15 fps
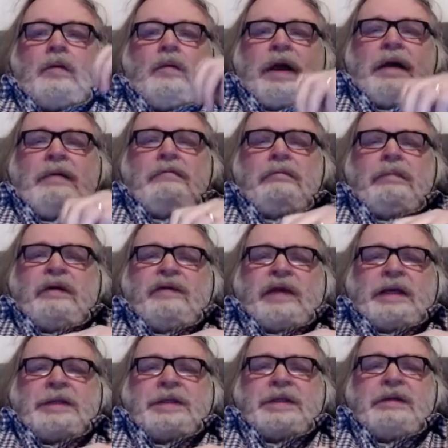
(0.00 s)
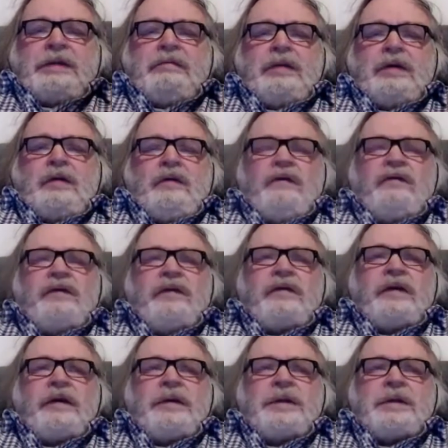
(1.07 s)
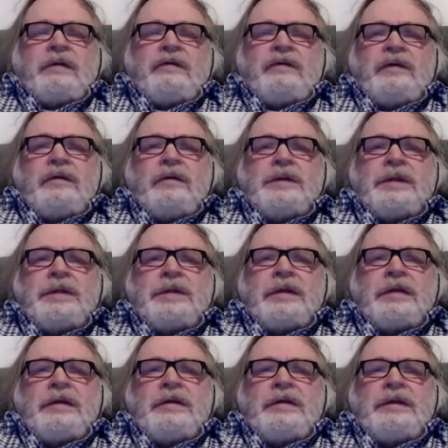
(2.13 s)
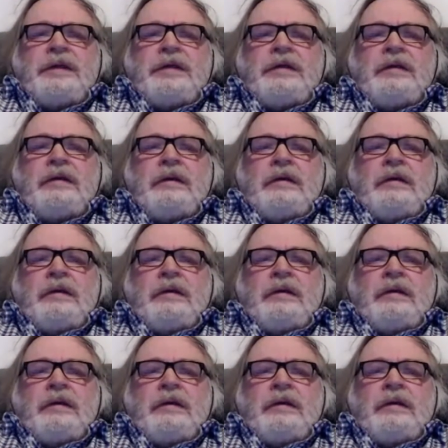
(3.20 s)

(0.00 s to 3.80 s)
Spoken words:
when Blavatsky moved the Theosophical Society